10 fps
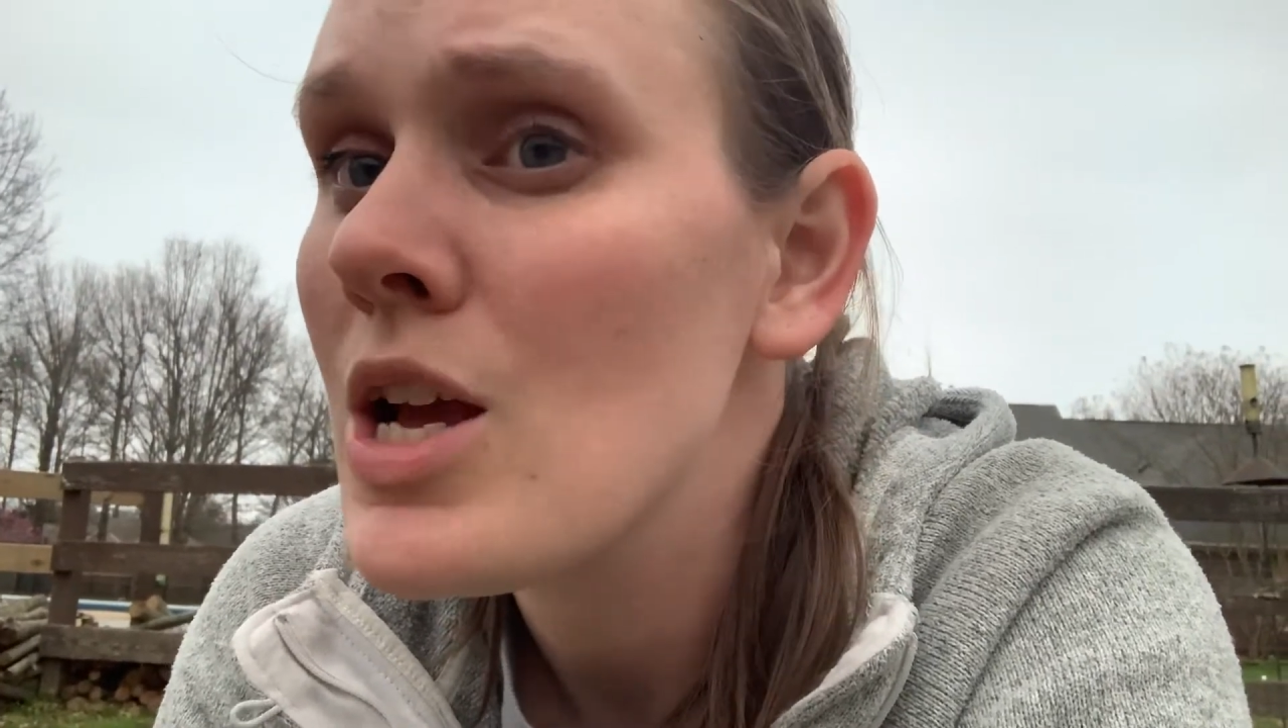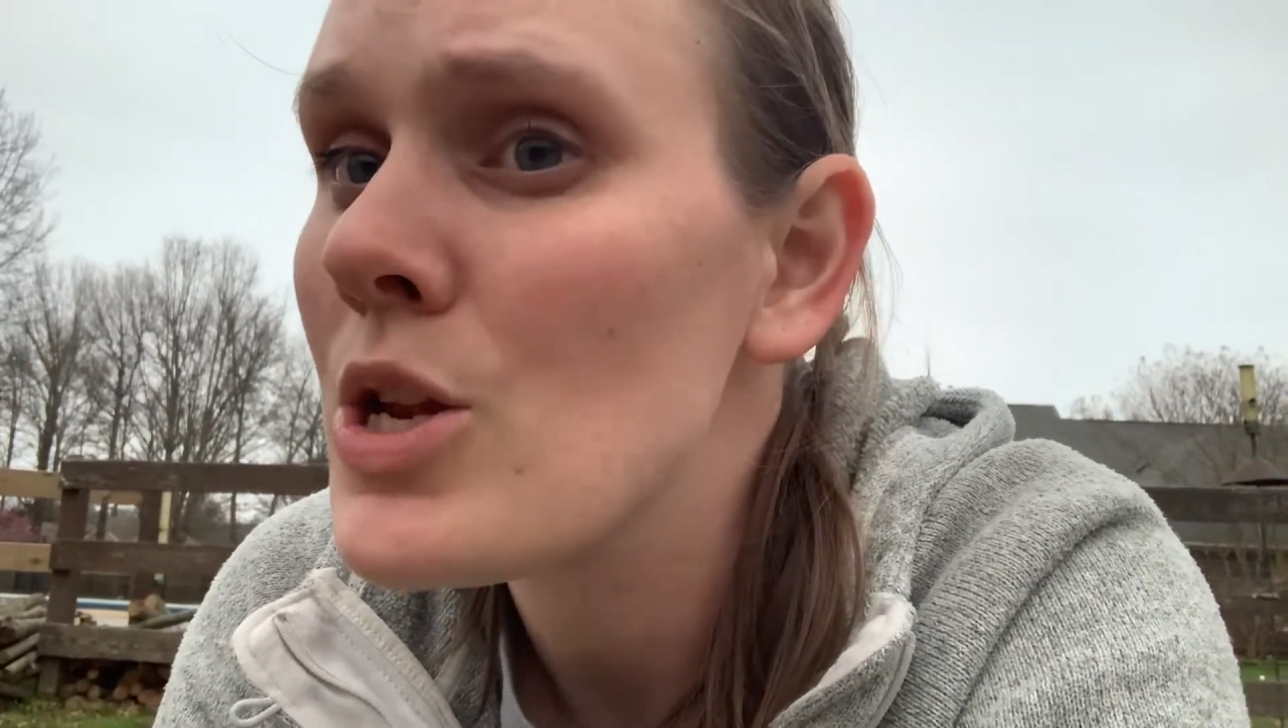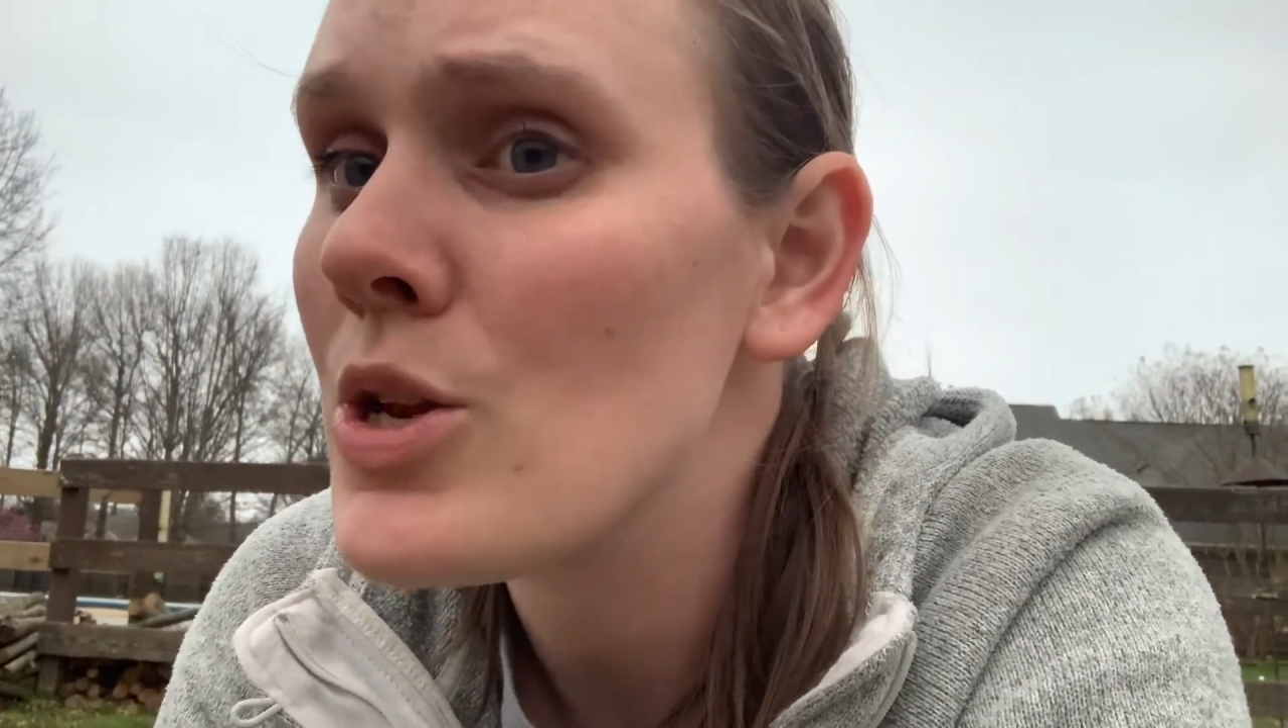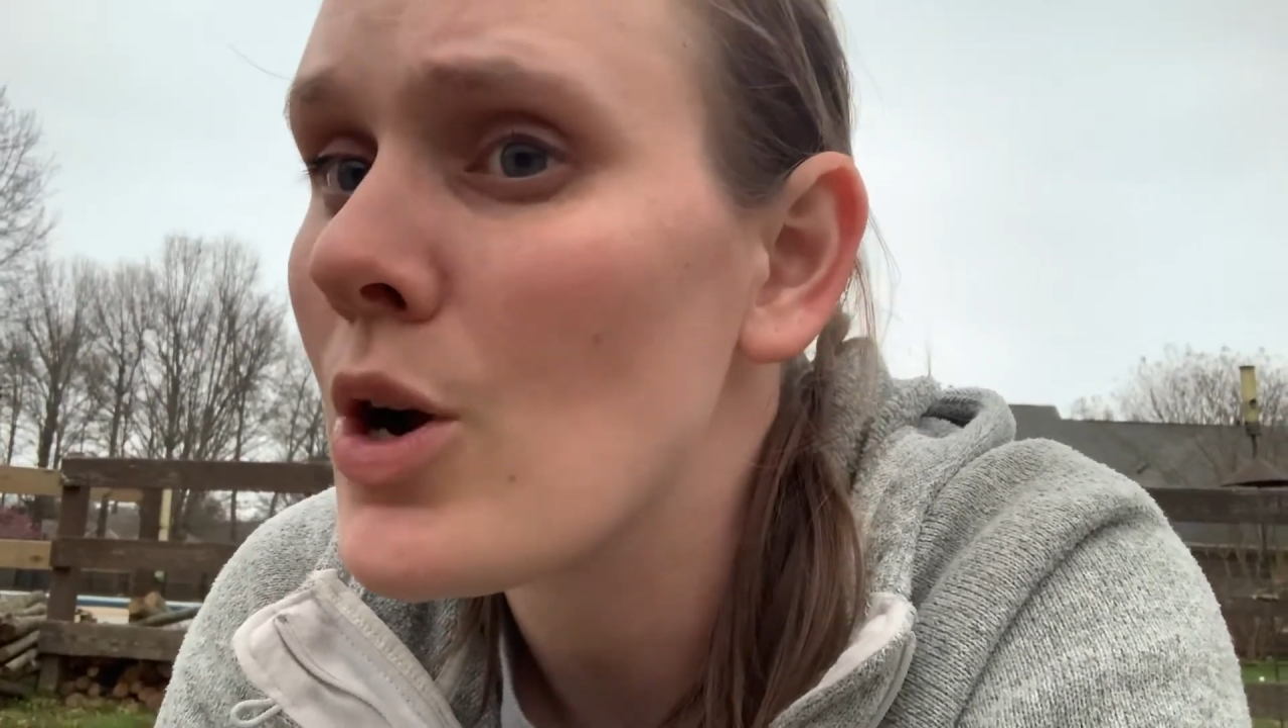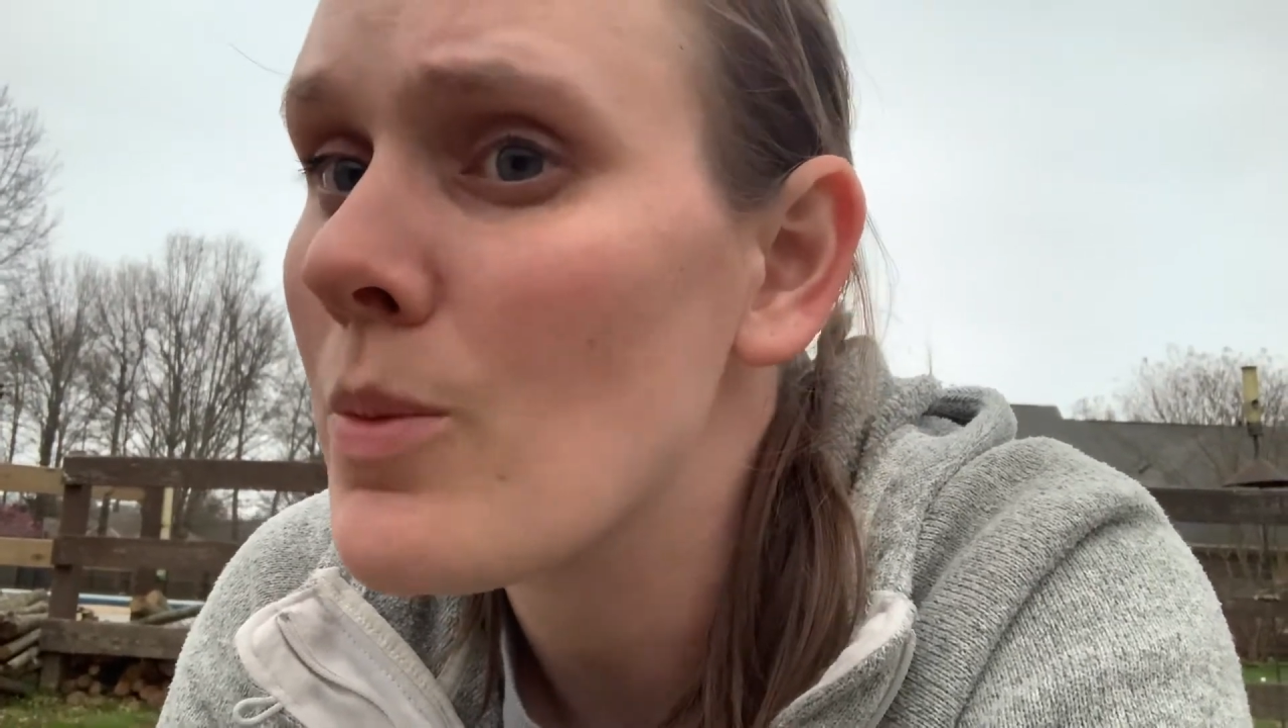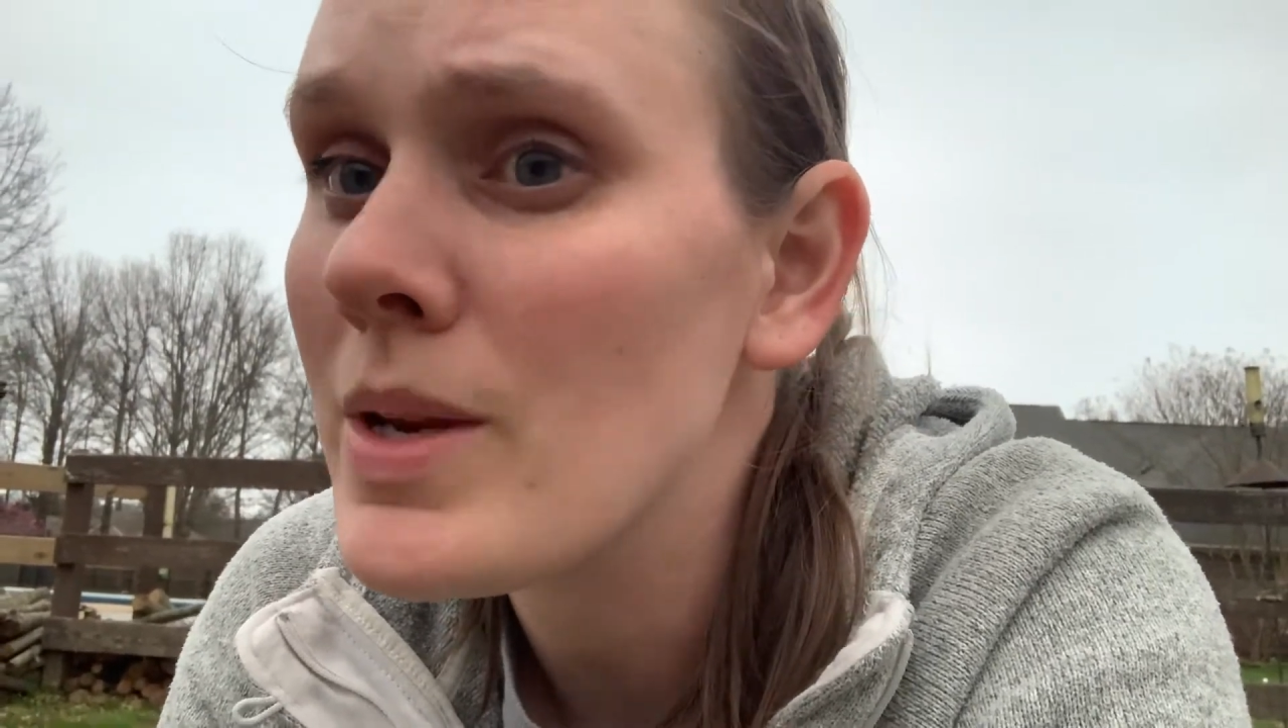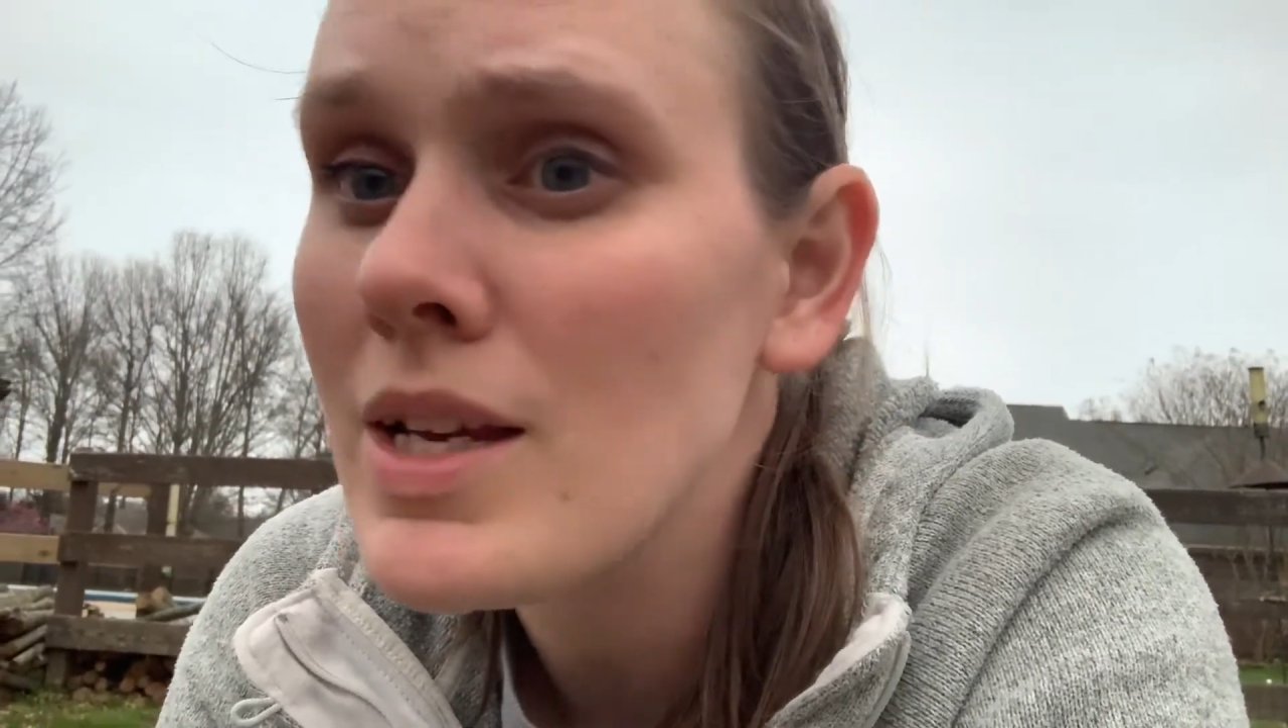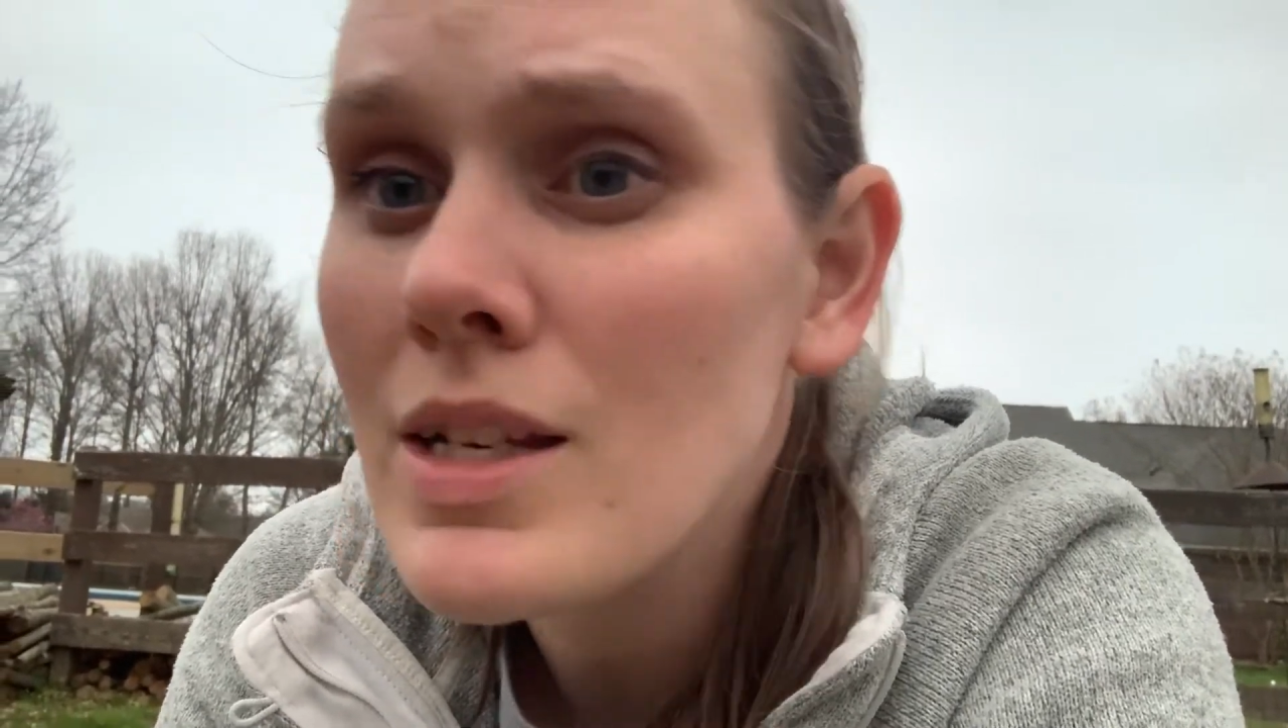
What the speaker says: Nobody